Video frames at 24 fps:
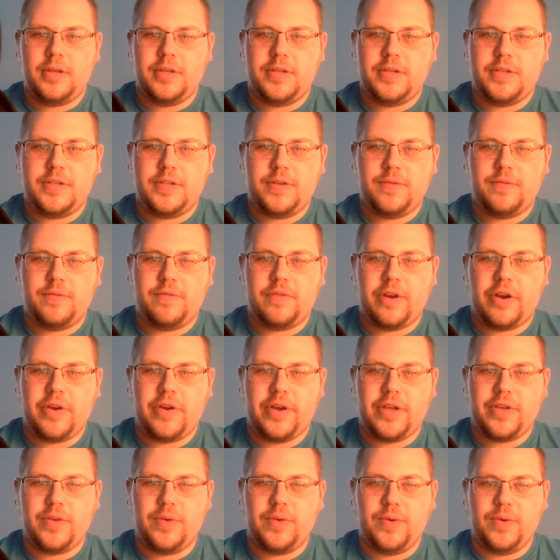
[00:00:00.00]
So
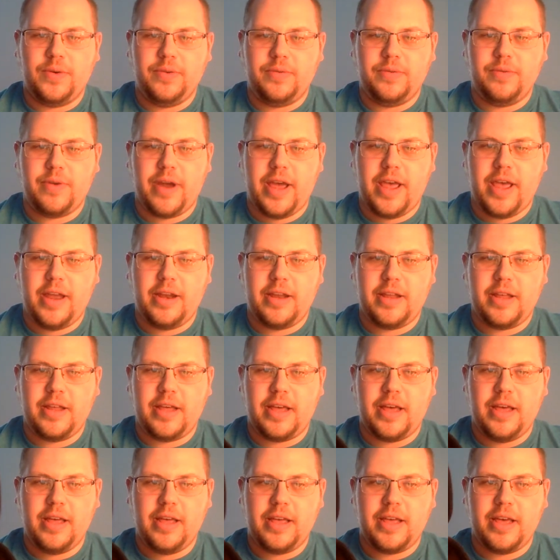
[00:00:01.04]
very cool, right?
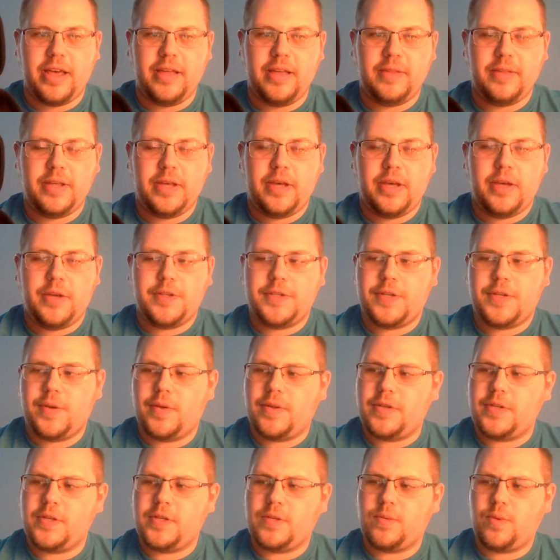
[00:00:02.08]
So
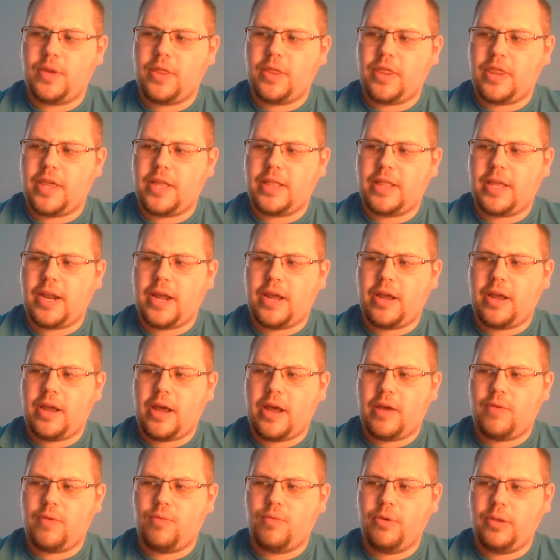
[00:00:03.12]
this is one thing that
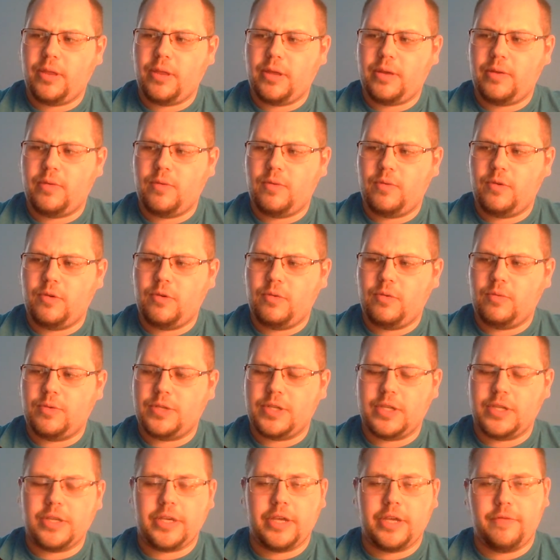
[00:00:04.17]
I really
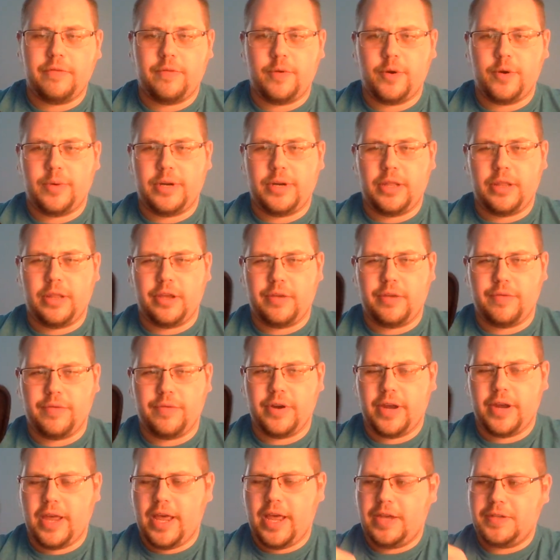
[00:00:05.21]
was looking for when looking for
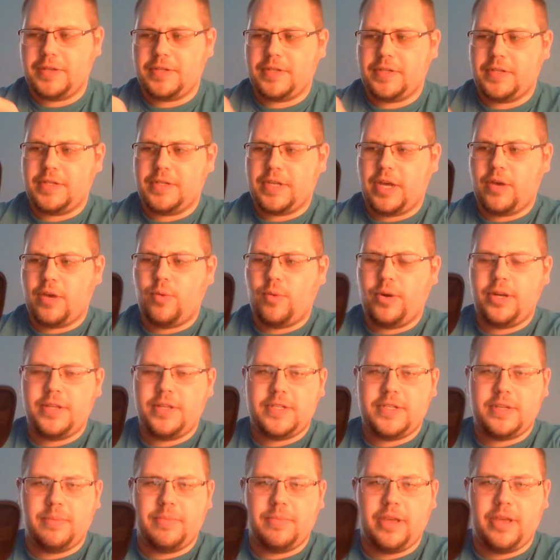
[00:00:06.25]
a case, is I wanted
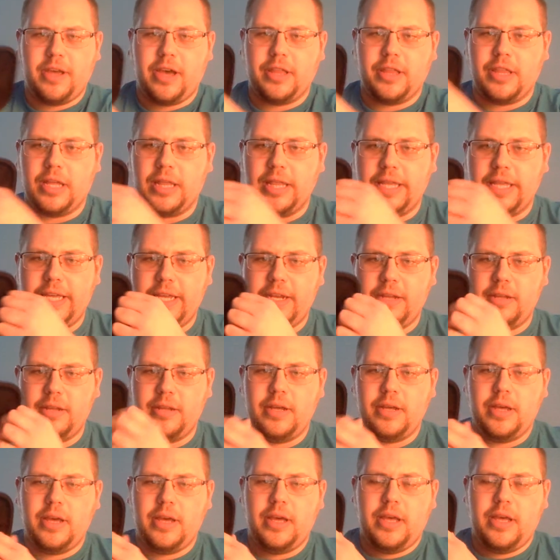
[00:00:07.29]
something on the lid
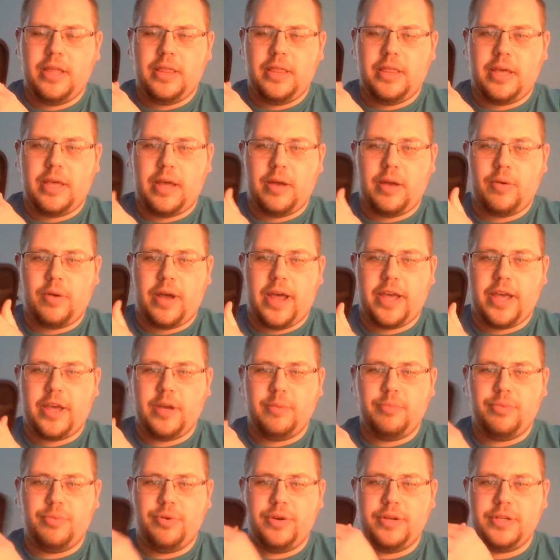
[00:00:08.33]
that I
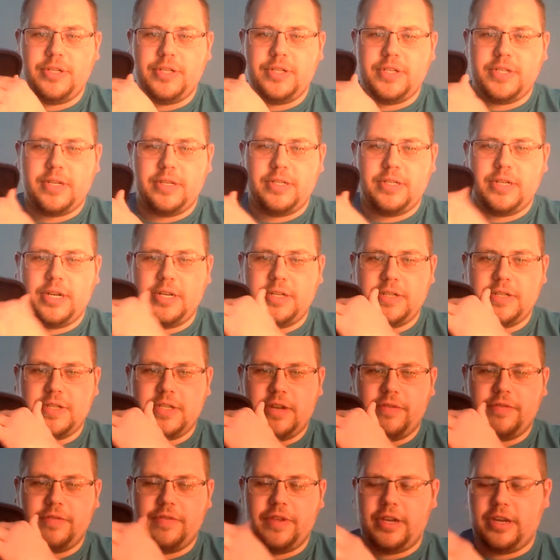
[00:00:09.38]
could put just a ton of
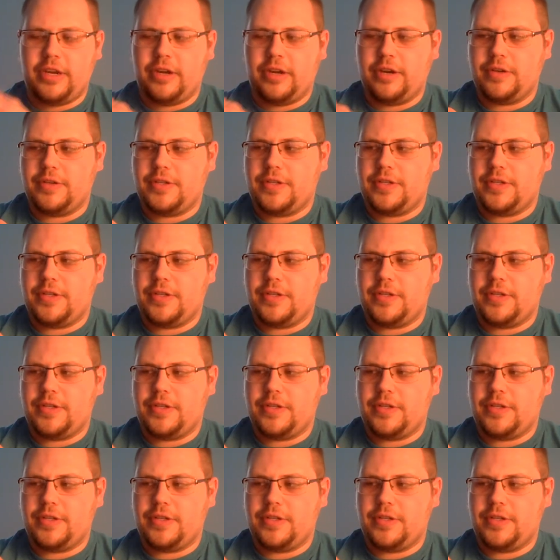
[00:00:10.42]
stuff in here.